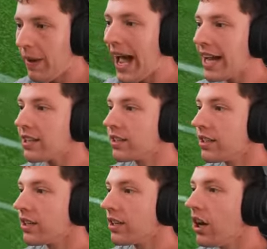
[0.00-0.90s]
Bang.
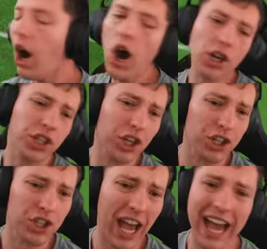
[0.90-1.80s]
Oh, it's a
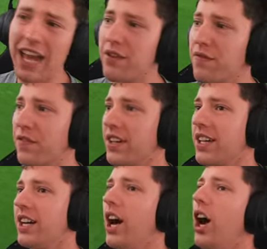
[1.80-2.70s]
good save.
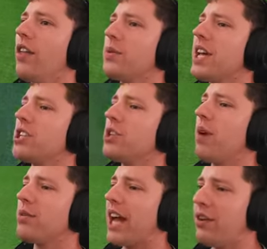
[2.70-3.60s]
Oh, that was actually
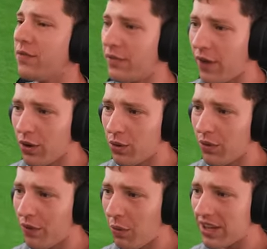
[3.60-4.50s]
well done from
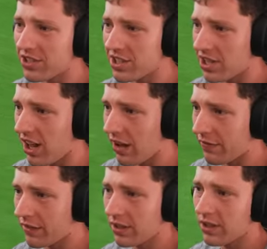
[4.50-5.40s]
Fodor for once in his
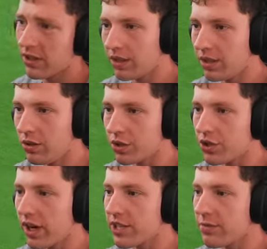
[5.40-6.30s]
life. Oh,
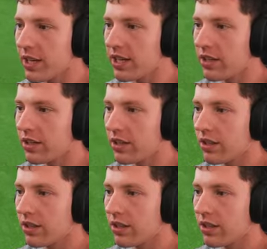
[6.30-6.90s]
it's straight to me.